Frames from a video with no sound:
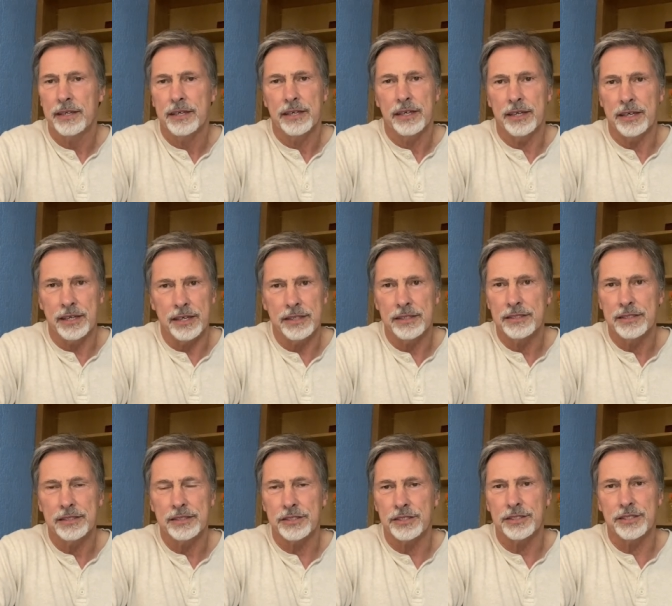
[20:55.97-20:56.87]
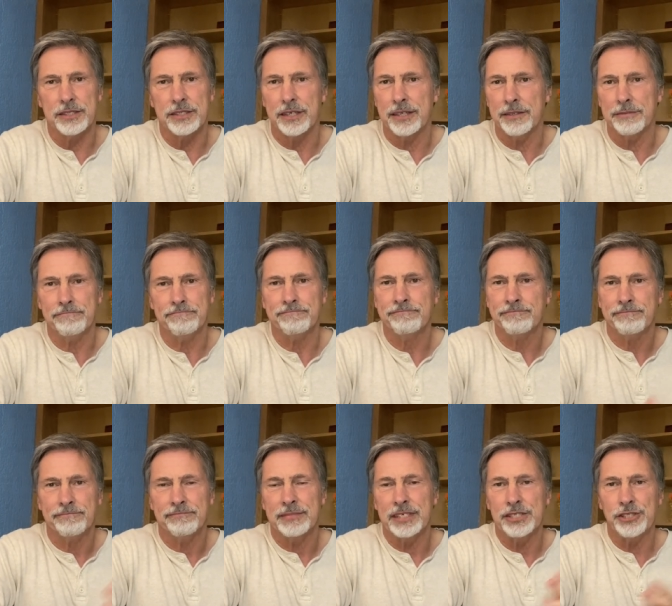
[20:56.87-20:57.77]
uh, just um,
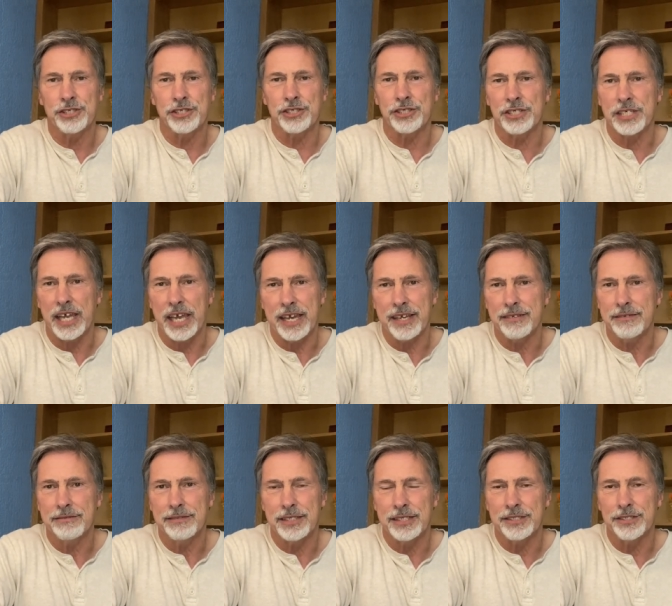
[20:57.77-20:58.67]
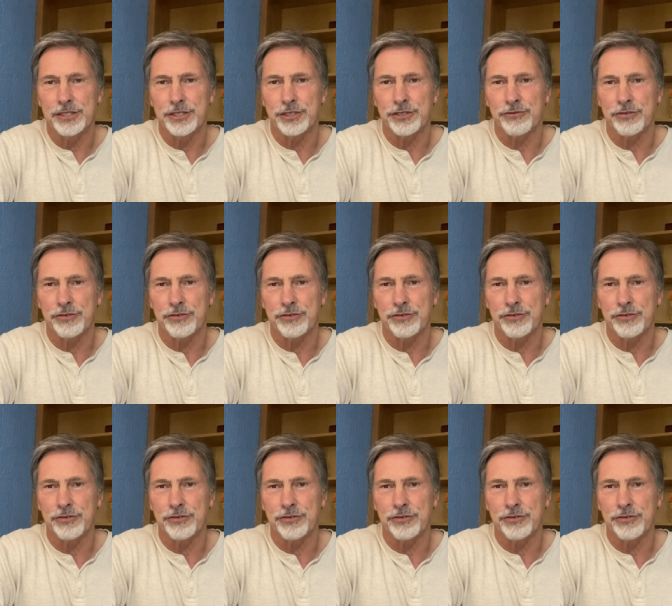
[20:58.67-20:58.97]
it's just sad. It's just